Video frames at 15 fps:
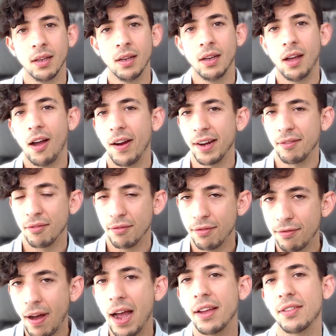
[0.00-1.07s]
All right,
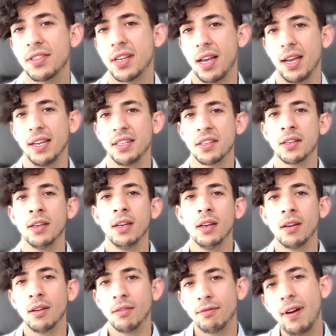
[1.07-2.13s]
file size.
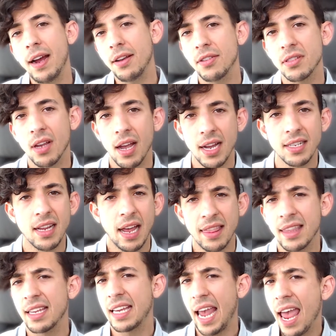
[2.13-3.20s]
File size, I
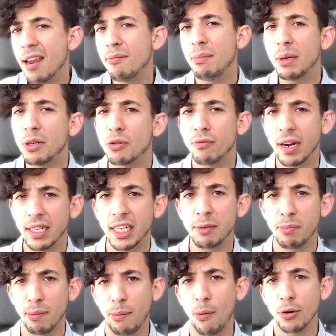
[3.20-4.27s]
think, can be directly
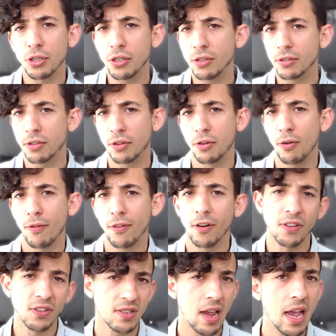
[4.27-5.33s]
proportional to the
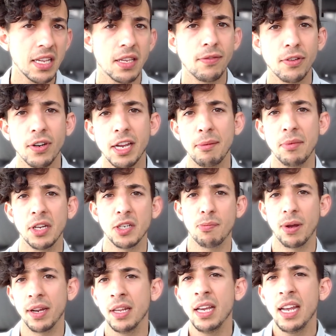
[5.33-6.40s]
overall size of your image,
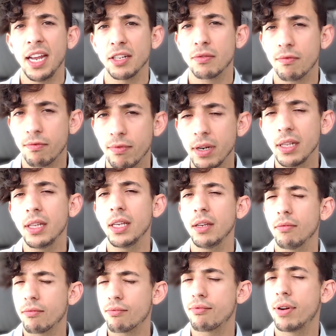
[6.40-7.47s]
but it's
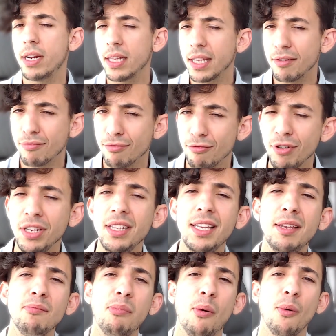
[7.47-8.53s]
really, really,
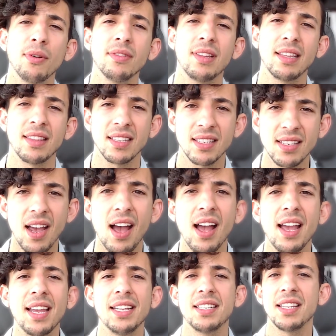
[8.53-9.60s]
really important that the
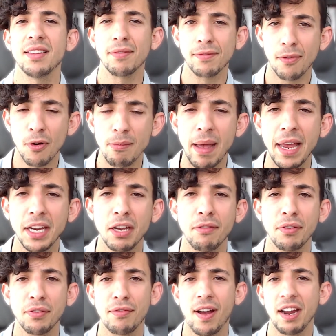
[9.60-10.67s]
size and the formatting of
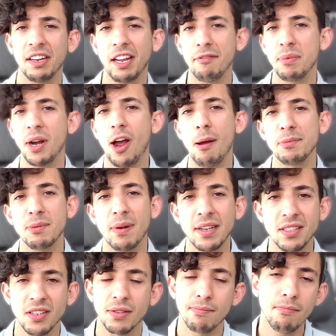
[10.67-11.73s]
your file have been
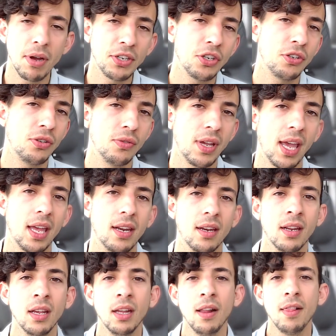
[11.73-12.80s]
optimized as much as you can.
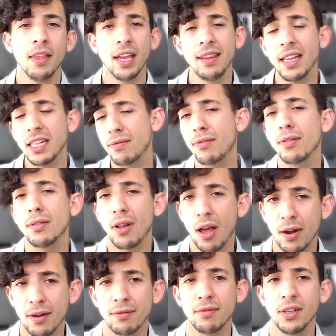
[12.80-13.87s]
And that's for a
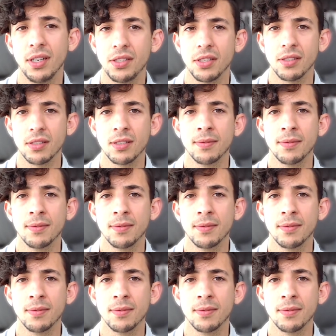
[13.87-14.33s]
lot of reasons.